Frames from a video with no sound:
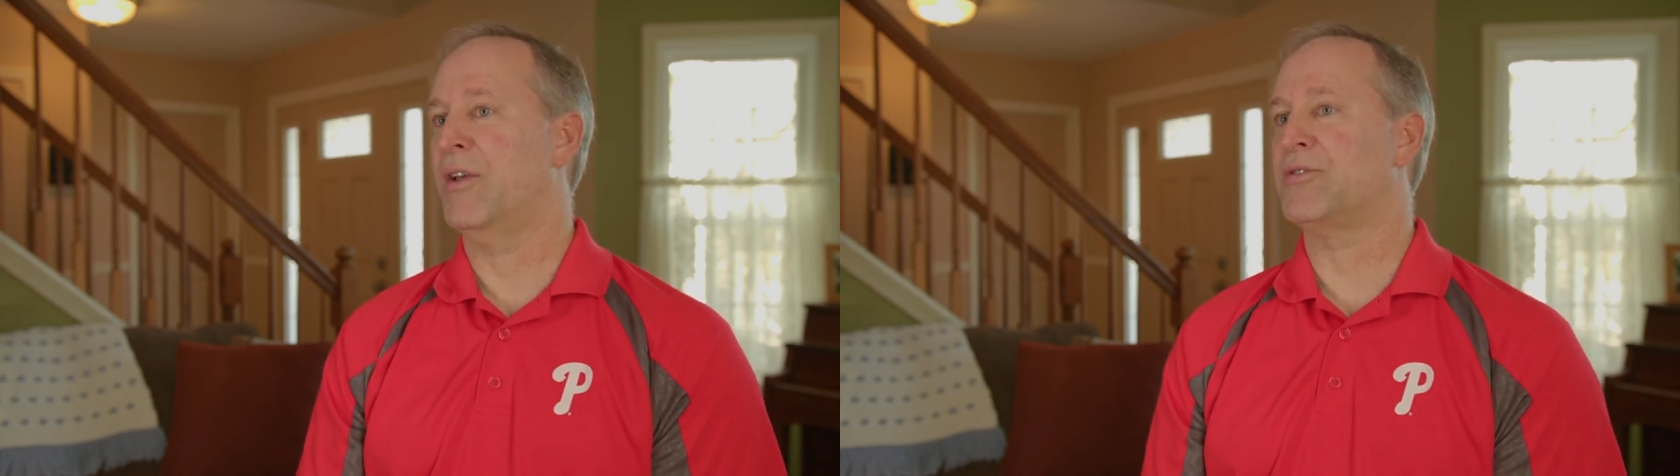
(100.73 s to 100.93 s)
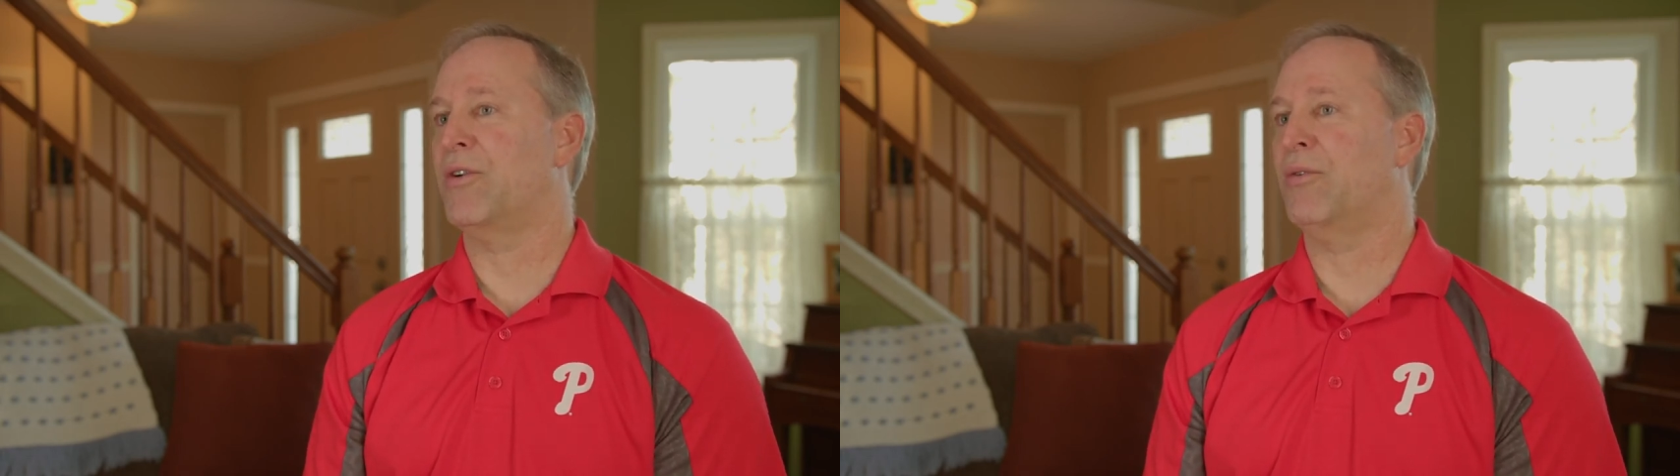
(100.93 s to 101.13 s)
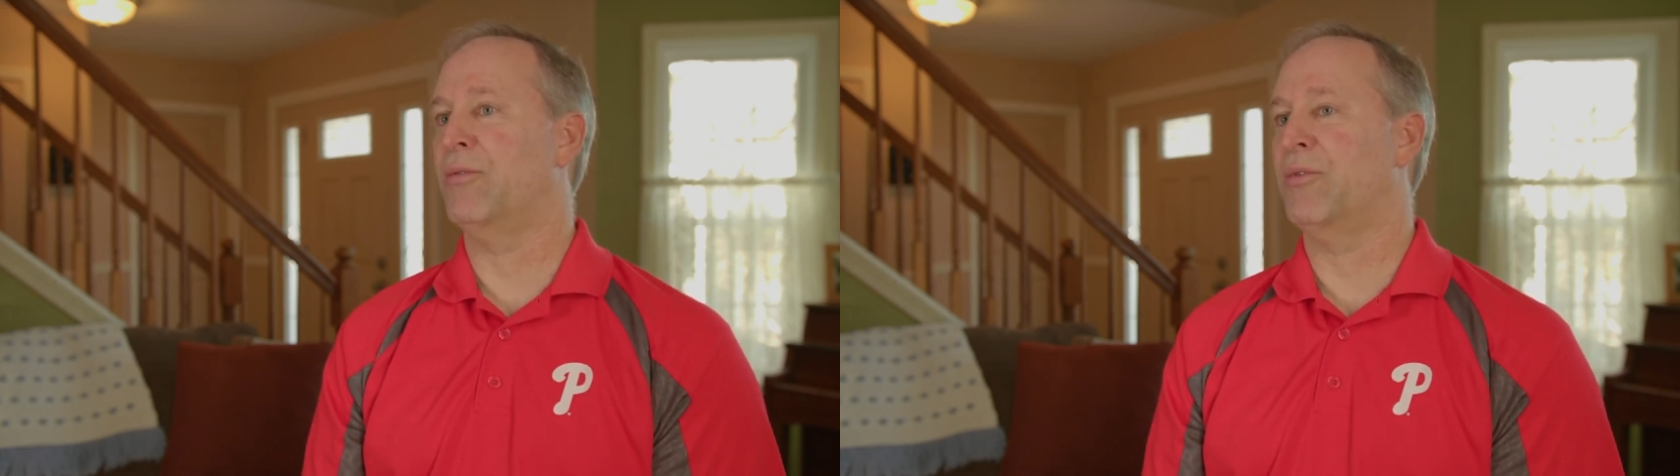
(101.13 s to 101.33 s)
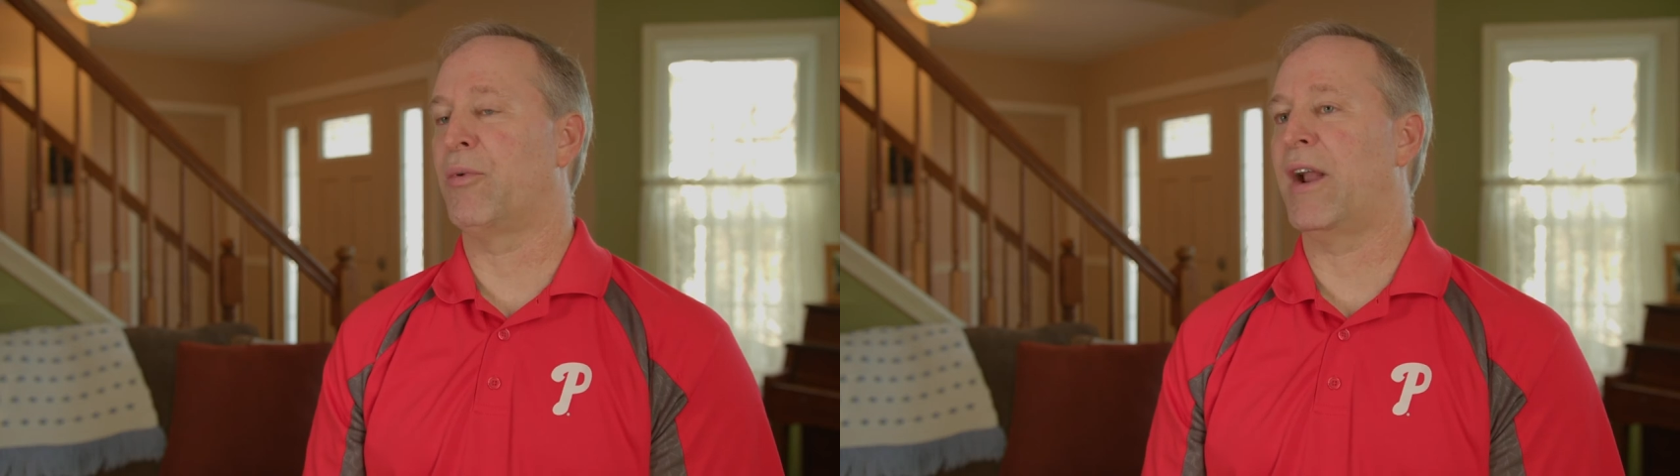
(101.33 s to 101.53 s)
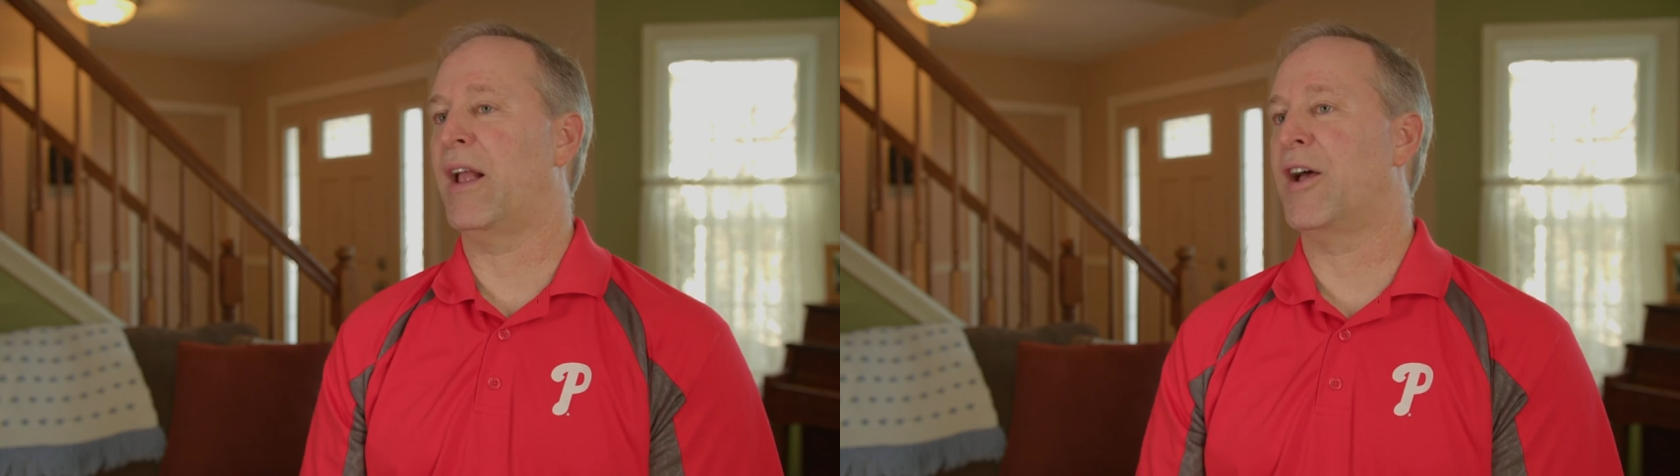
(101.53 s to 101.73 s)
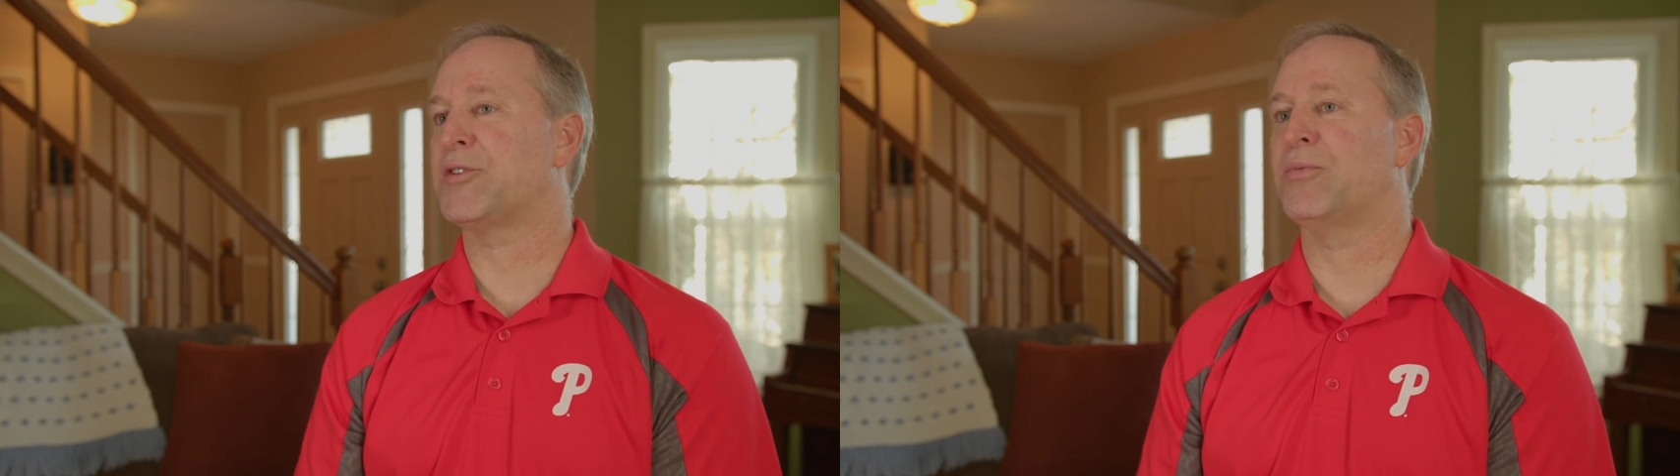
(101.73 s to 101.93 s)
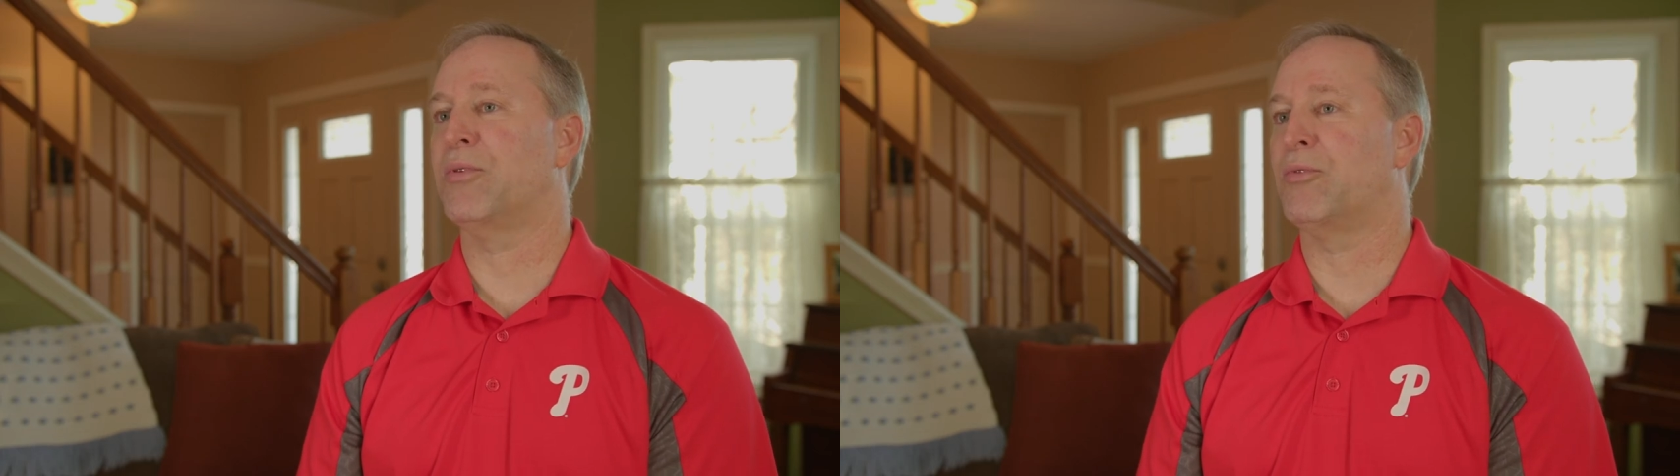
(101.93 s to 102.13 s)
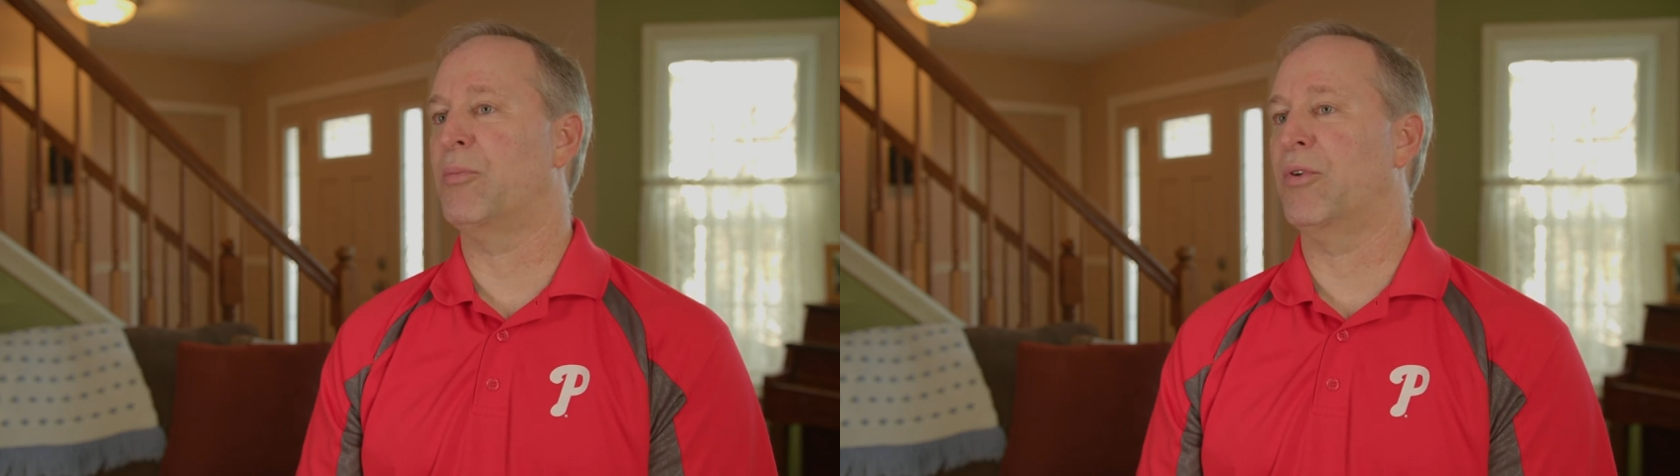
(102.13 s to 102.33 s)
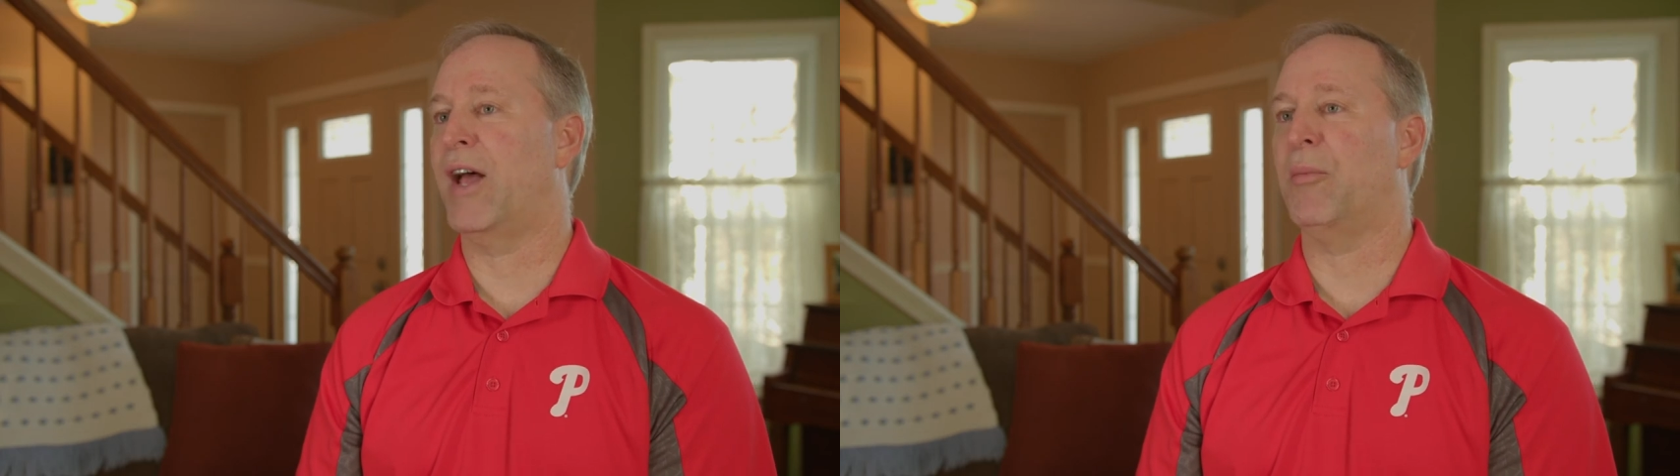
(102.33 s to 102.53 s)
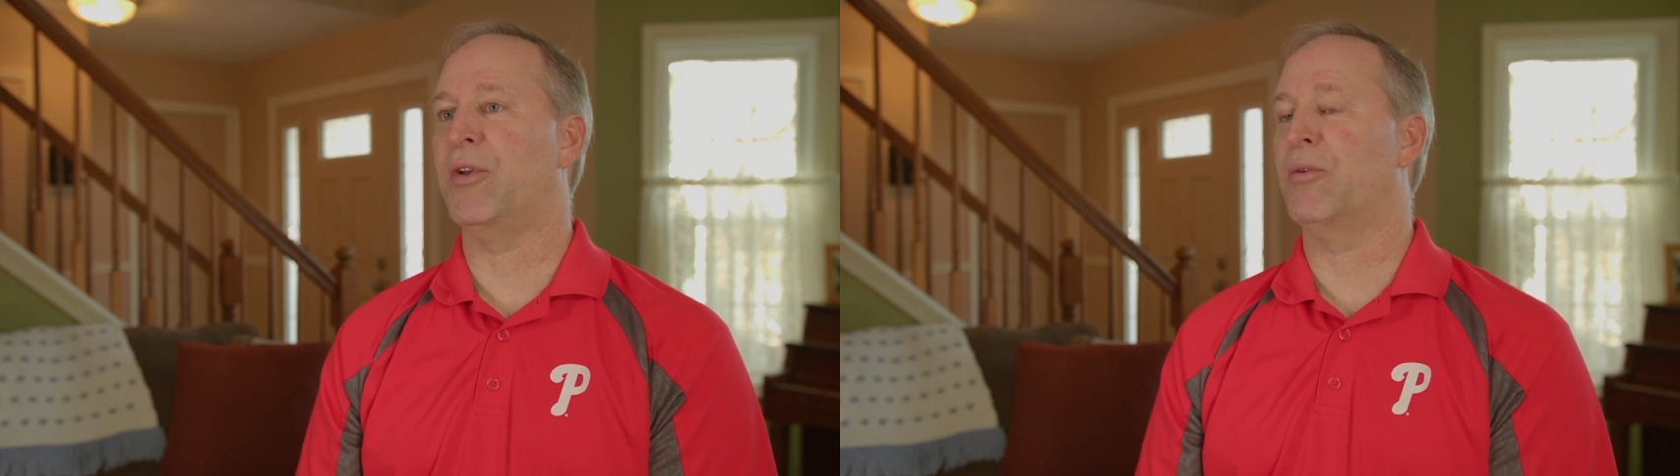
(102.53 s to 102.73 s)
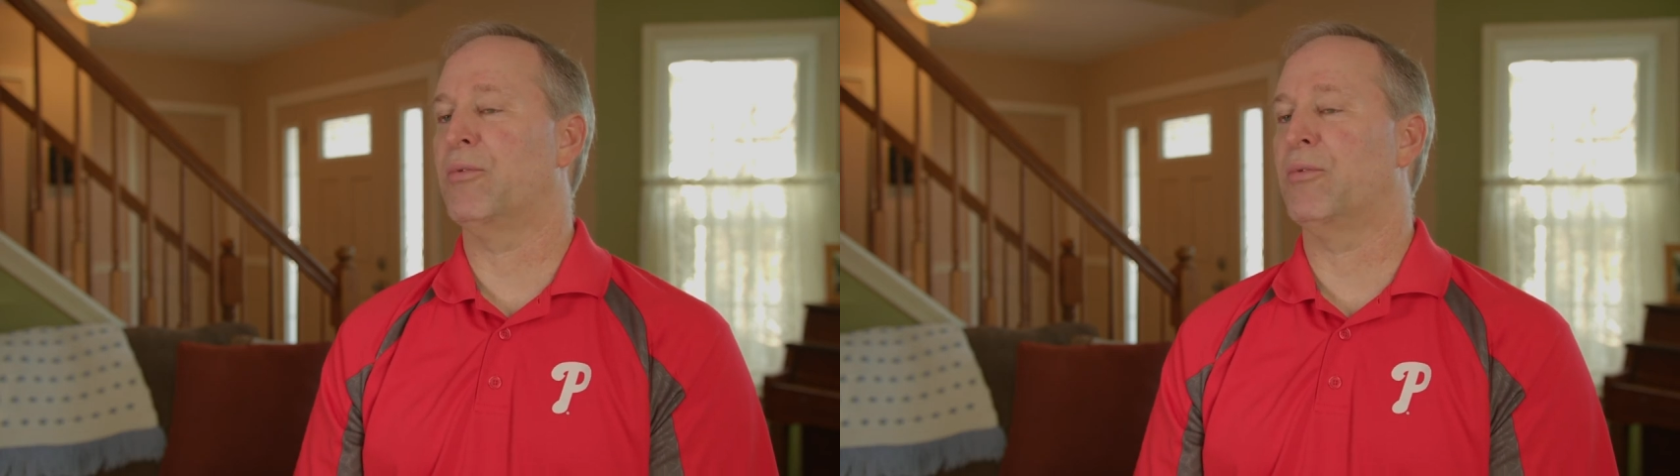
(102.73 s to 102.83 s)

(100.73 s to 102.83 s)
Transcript: So the Reading Hospital Group allowed me to